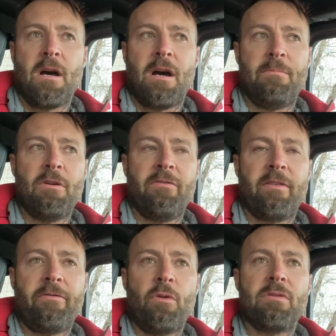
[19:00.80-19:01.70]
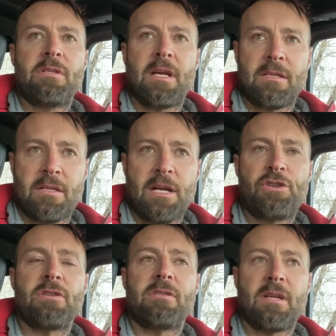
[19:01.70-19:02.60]
uh, moving forward
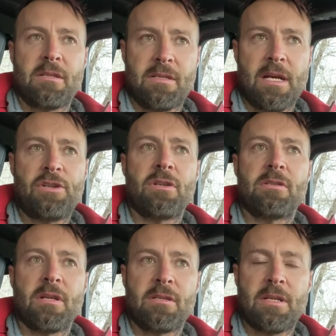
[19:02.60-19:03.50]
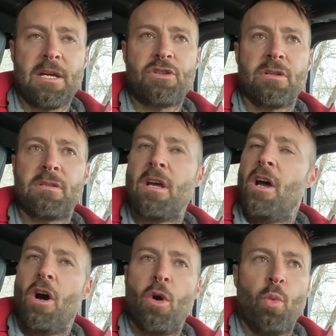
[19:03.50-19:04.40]
sensation sensation sensations
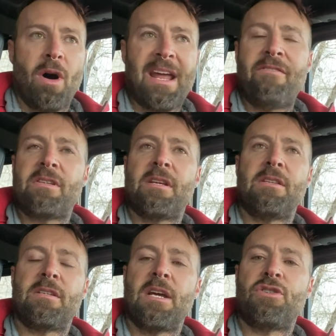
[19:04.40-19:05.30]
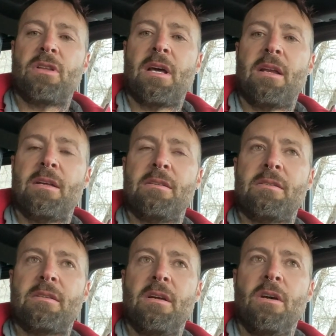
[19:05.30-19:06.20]
and whatever sensation that
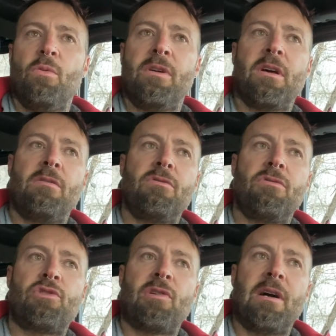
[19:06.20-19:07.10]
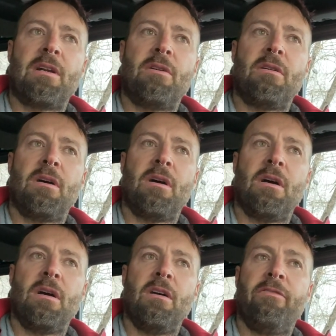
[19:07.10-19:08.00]
is we don't try to
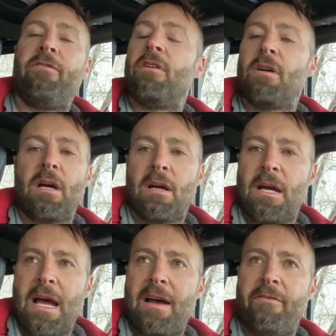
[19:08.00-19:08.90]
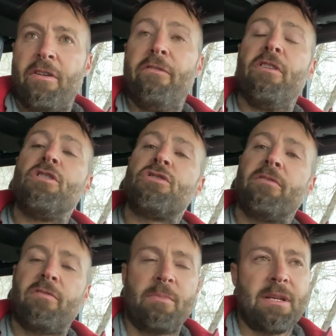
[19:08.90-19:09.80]
uh, uh, have
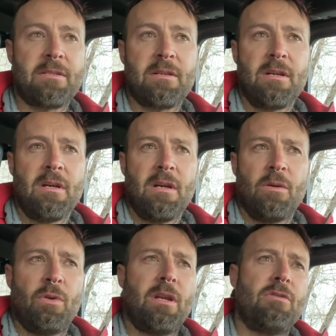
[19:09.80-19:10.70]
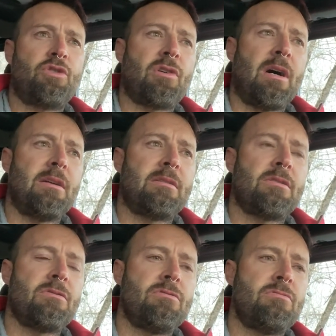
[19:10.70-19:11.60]
aversion from it we don't try
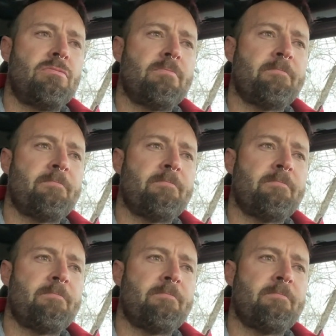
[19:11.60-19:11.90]
to